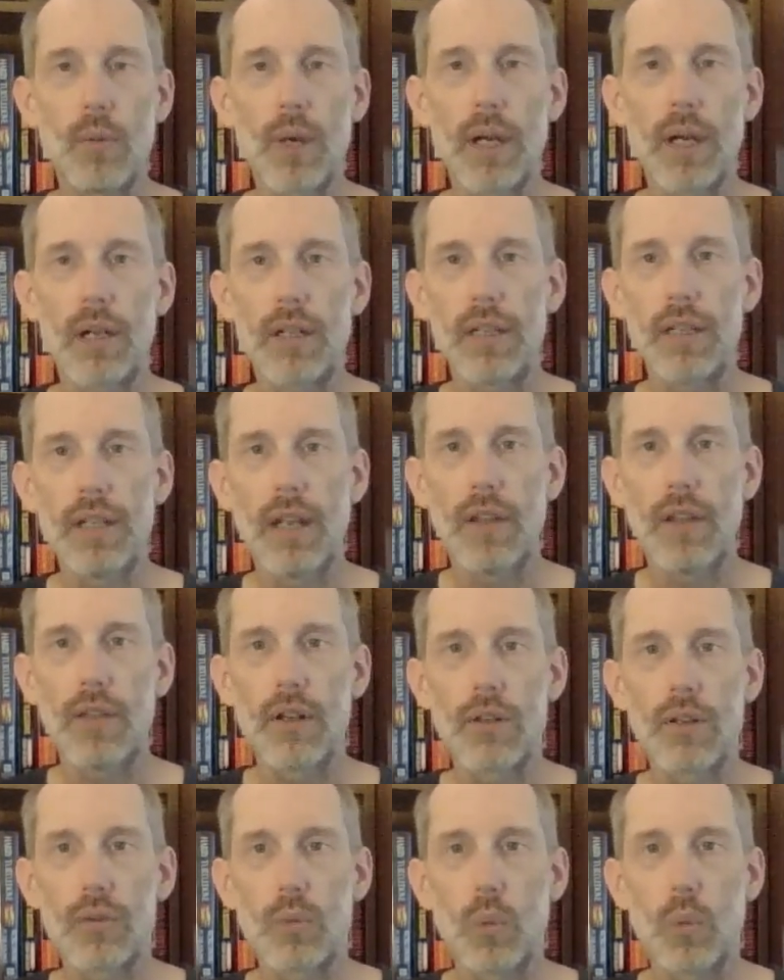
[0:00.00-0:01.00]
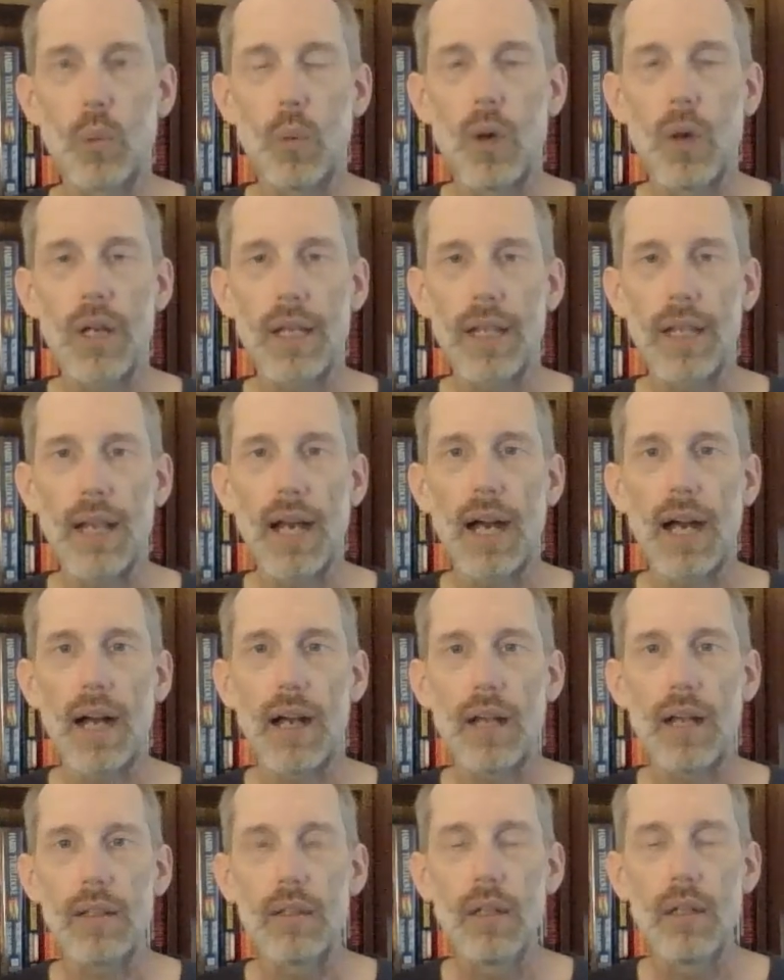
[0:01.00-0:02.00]
where, you know, there's one
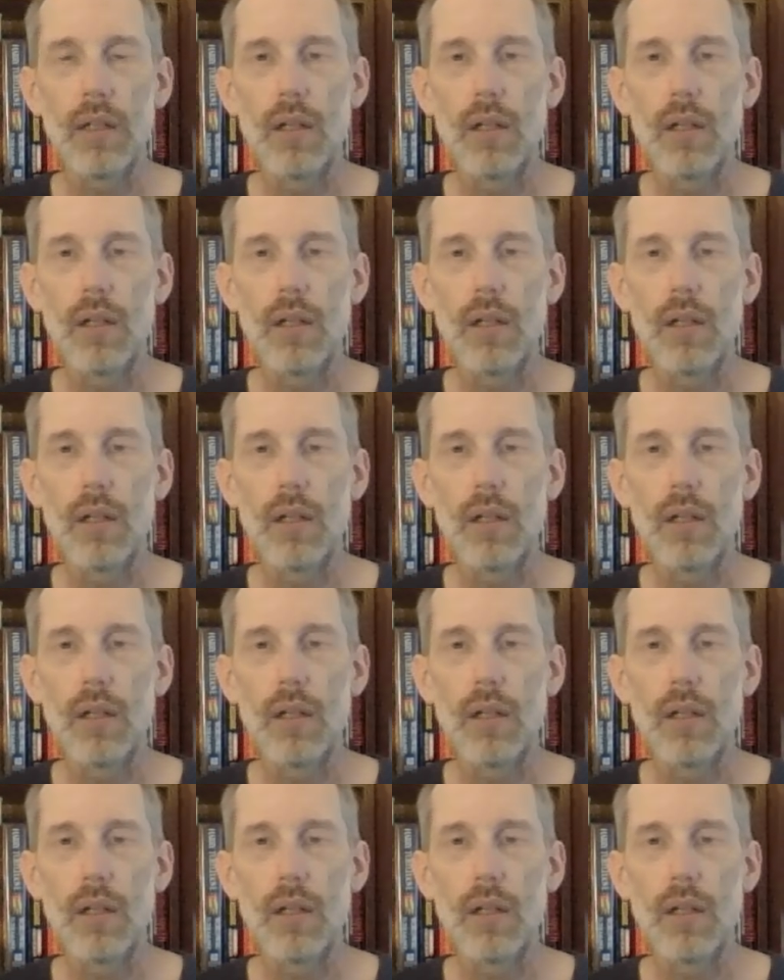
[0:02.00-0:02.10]
guy